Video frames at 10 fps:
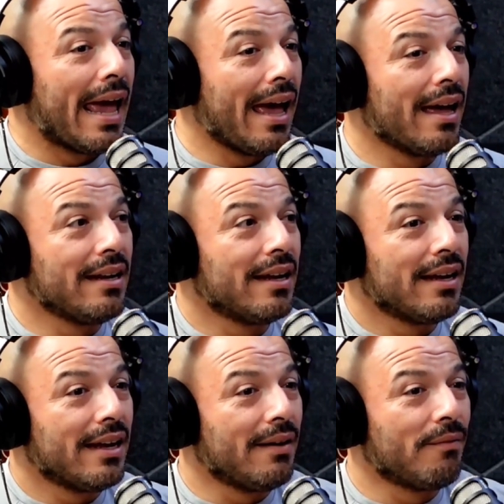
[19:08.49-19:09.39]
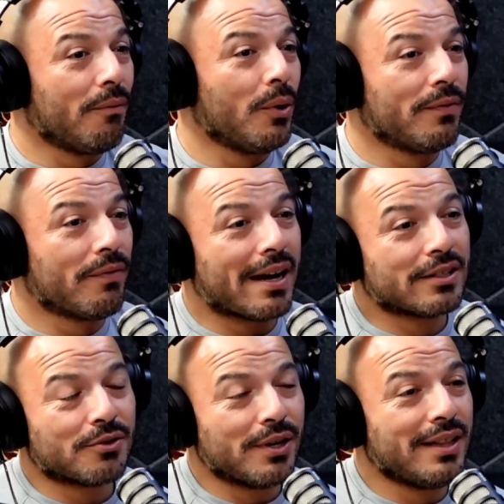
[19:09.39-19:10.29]
And if we
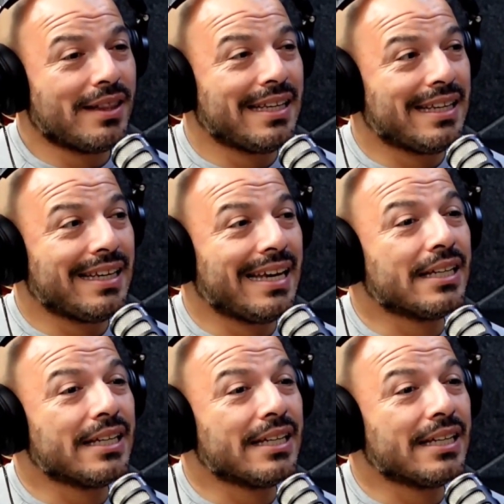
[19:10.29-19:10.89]
factor in the